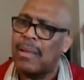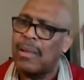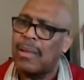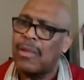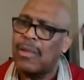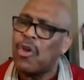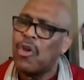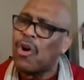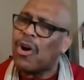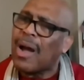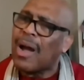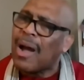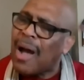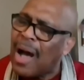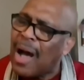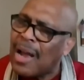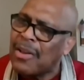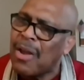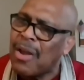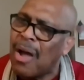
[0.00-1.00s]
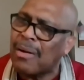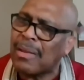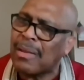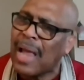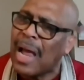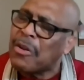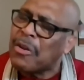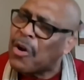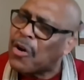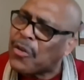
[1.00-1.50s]
Your conduct
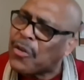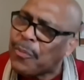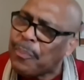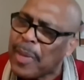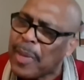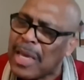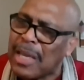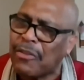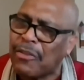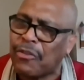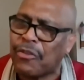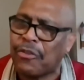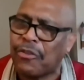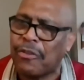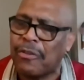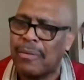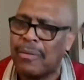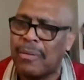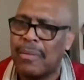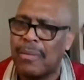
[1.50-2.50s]
and your speech